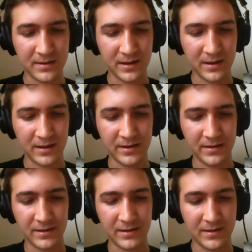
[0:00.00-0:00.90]
at the
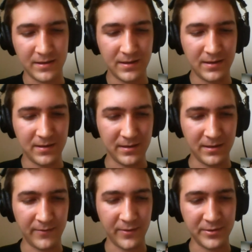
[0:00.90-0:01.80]
client.
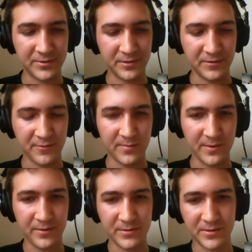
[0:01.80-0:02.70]
If you introduce
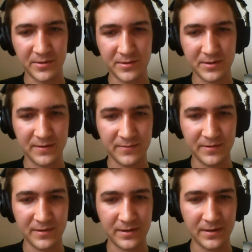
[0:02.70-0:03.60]
Foreman, you introduce a
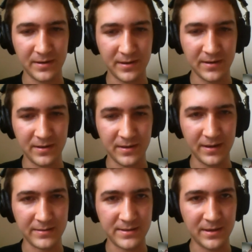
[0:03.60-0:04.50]
different
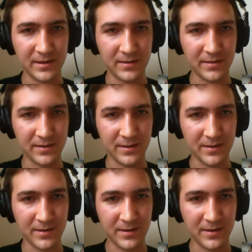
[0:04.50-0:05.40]
ENC.
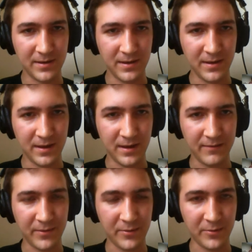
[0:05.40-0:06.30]

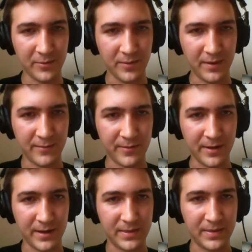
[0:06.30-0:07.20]
Have you ever
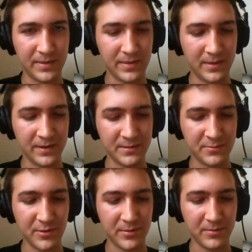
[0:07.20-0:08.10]
had this
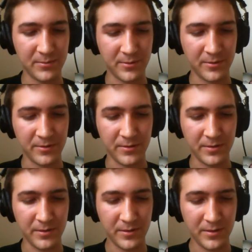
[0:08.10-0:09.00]
problem, or
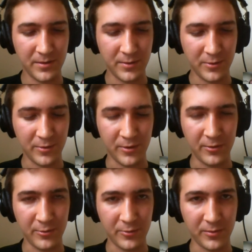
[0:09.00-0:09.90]

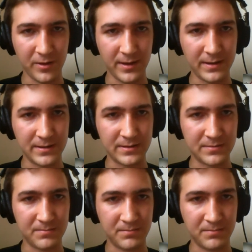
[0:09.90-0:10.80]
you guys